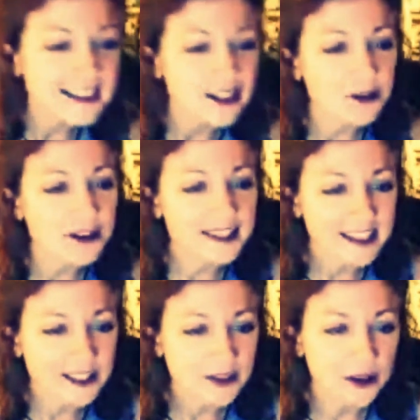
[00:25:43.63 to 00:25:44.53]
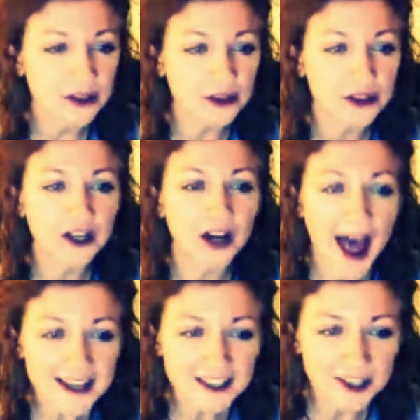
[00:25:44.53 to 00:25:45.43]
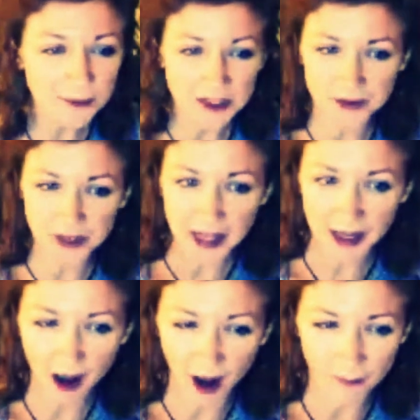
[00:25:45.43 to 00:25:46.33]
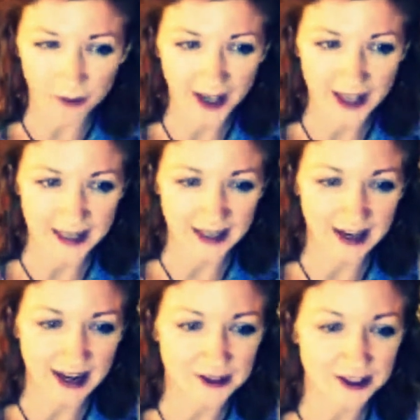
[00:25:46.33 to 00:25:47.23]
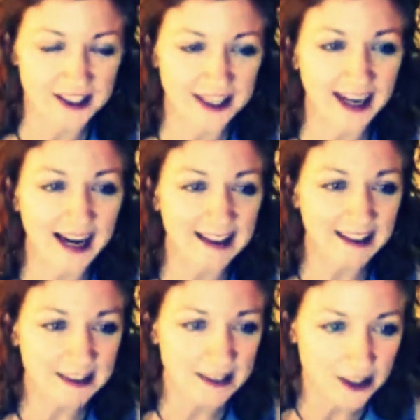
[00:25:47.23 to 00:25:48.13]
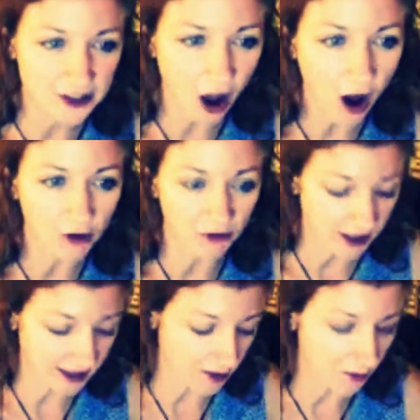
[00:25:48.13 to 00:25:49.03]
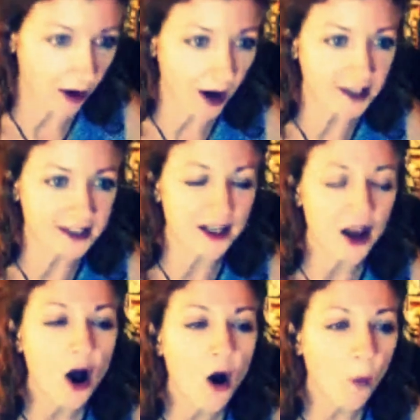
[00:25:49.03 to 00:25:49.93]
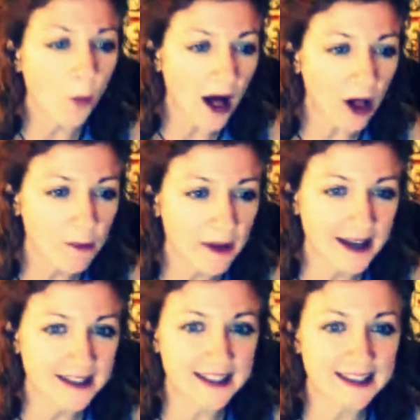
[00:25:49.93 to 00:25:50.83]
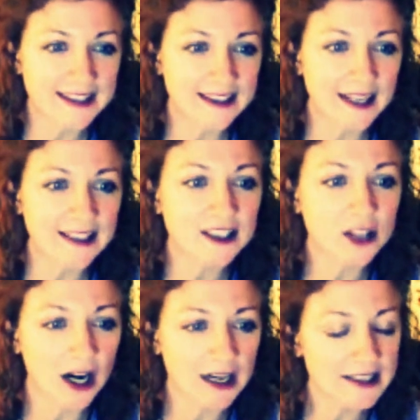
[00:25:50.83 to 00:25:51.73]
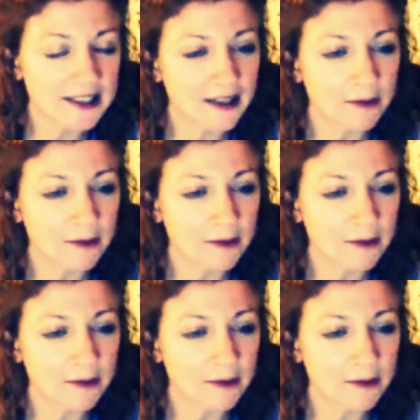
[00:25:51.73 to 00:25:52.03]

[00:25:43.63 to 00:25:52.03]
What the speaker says: the excerpt is really complicated and interesting, and I think the song really worked well because it started to,